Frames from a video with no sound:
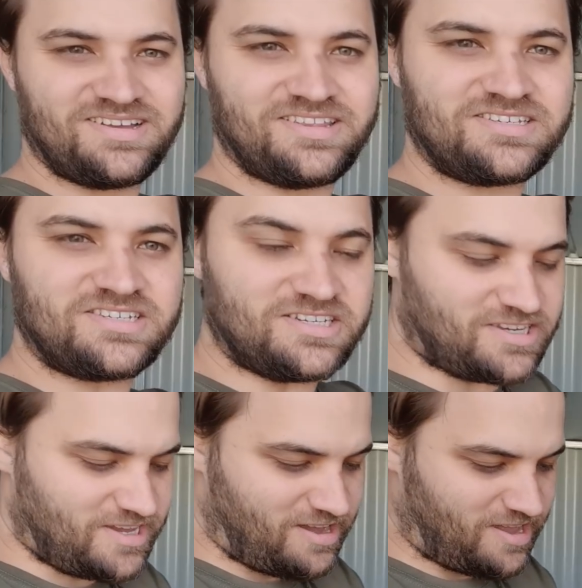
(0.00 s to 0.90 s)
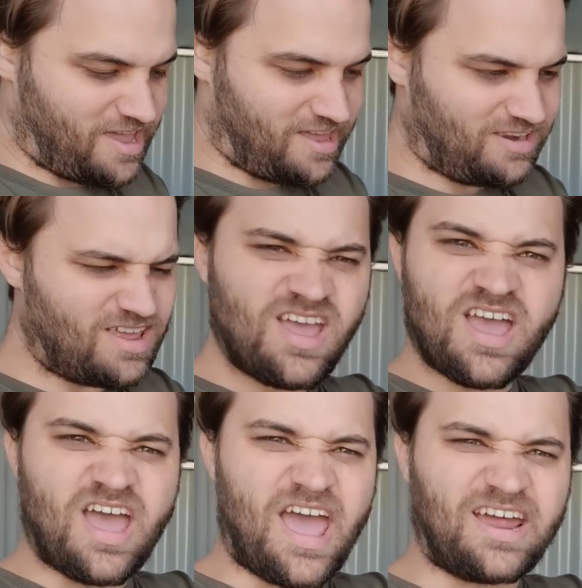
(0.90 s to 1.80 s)
This is a young hen,
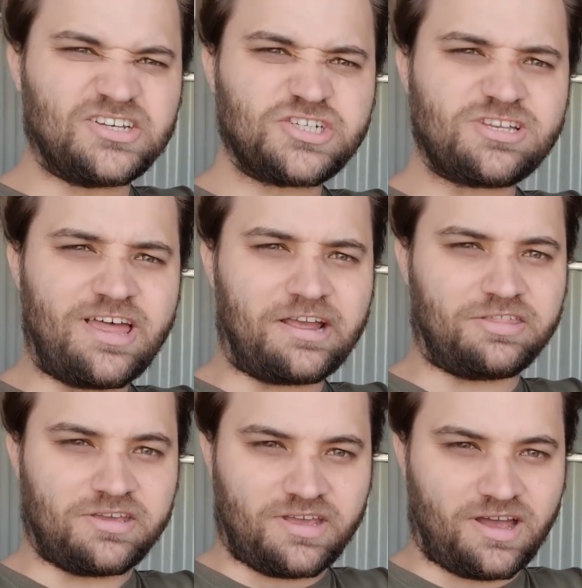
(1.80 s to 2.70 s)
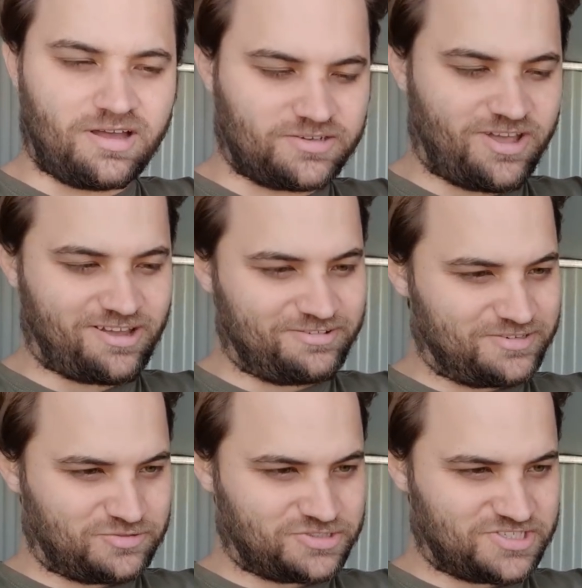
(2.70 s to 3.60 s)
and just like the uh, tiger
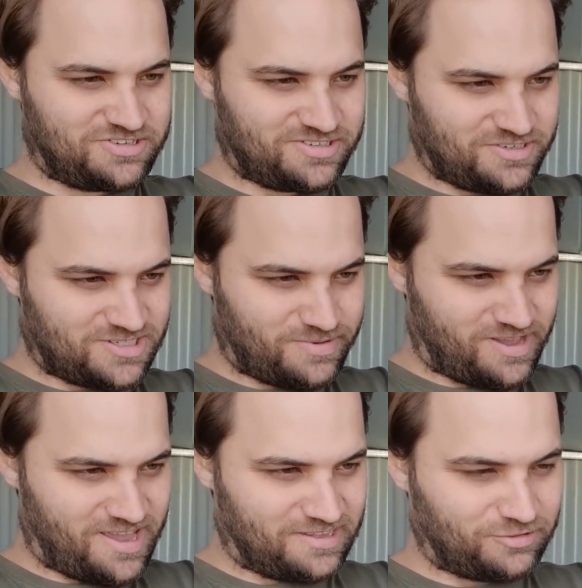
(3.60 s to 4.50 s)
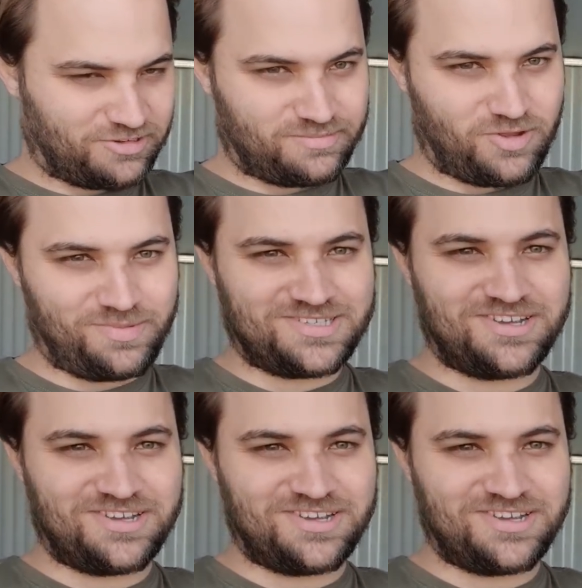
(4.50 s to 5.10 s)
grizzle, she's not used to being handled at the moment,